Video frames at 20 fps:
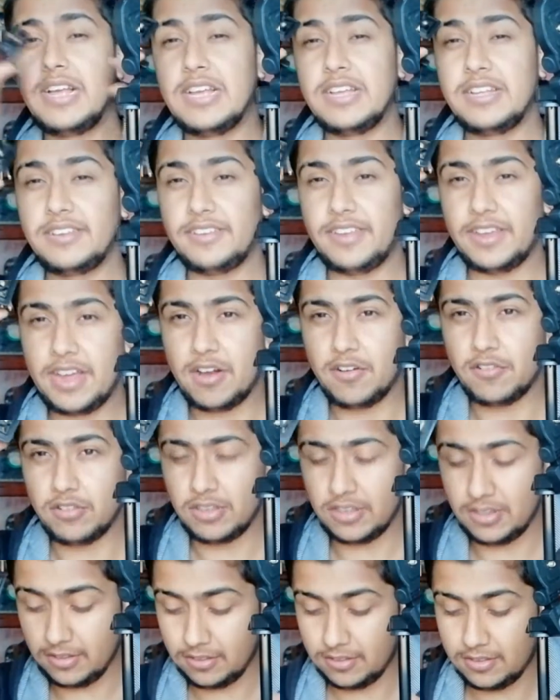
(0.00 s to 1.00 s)
take
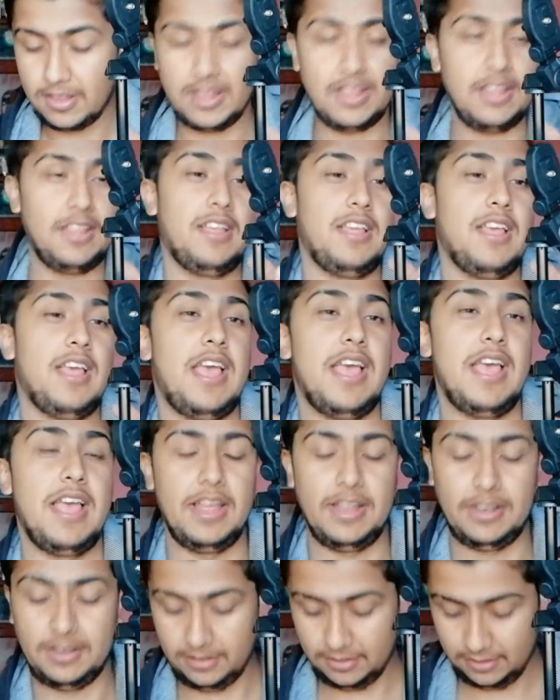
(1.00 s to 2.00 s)
out this
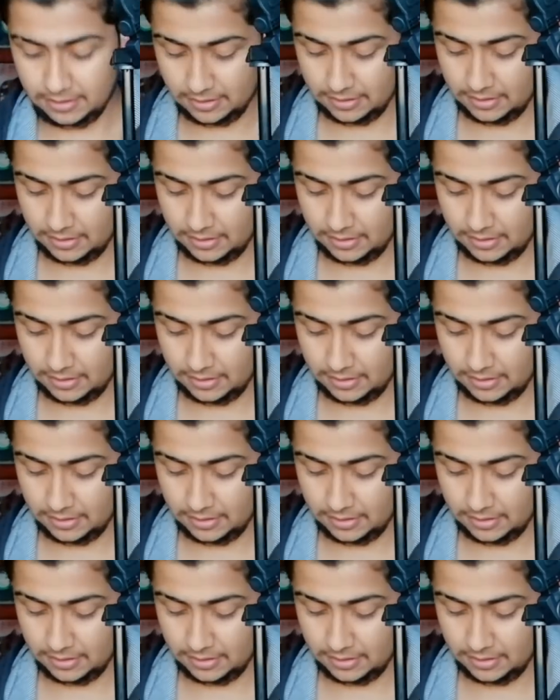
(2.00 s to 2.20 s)
and